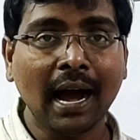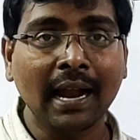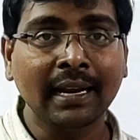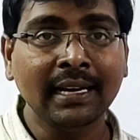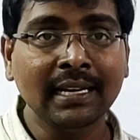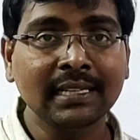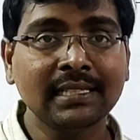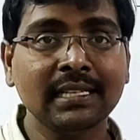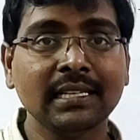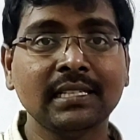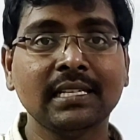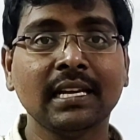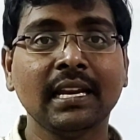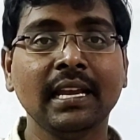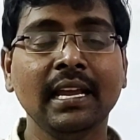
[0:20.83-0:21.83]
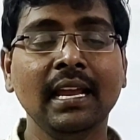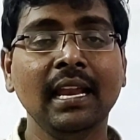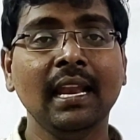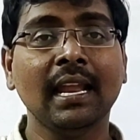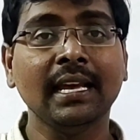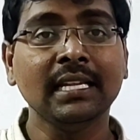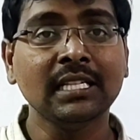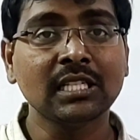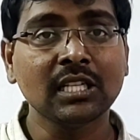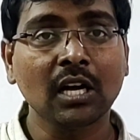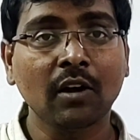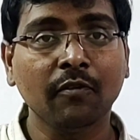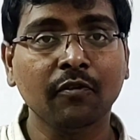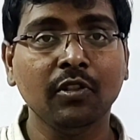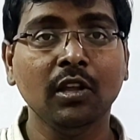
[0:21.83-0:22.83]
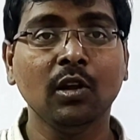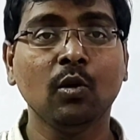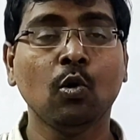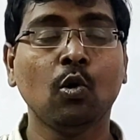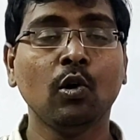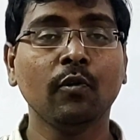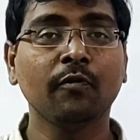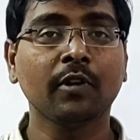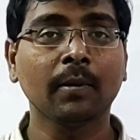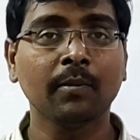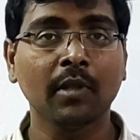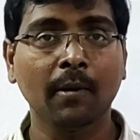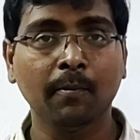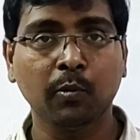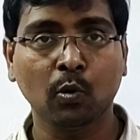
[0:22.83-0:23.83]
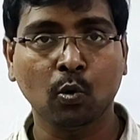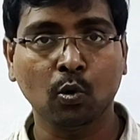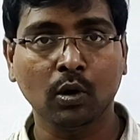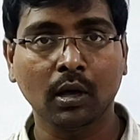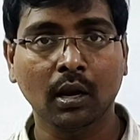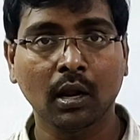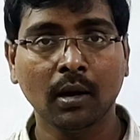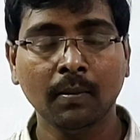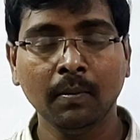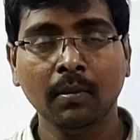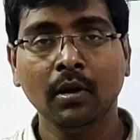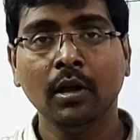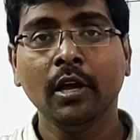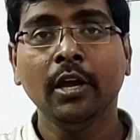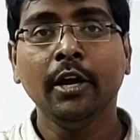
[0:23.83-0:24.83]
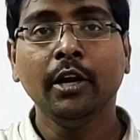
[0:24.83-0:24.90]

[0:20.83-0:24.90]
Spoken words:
unnecessary lines of the code from the program